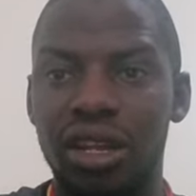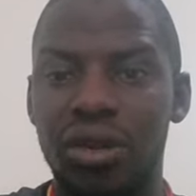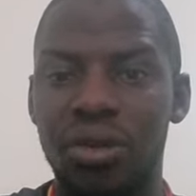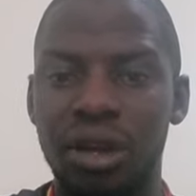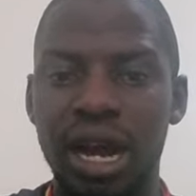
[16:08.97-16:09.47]

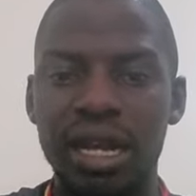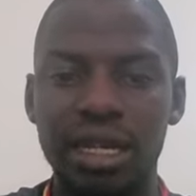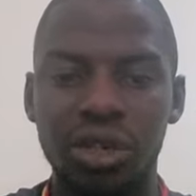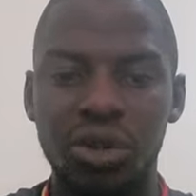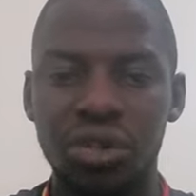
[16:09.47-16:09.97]
you
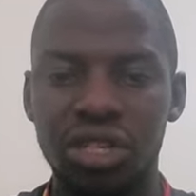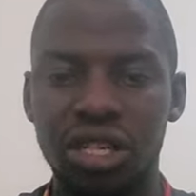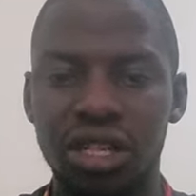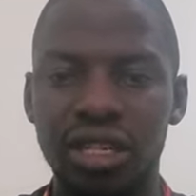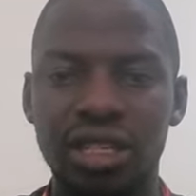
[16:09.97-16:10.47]
can't
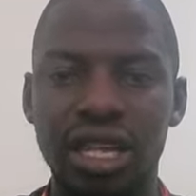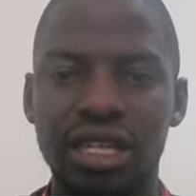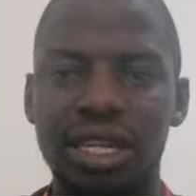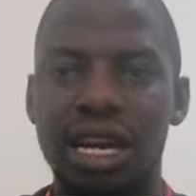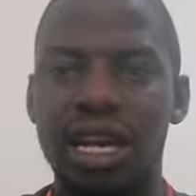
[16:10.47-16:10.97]
cost things
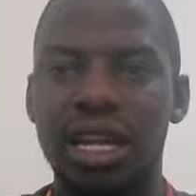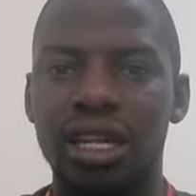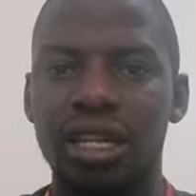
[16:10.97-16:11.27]
that are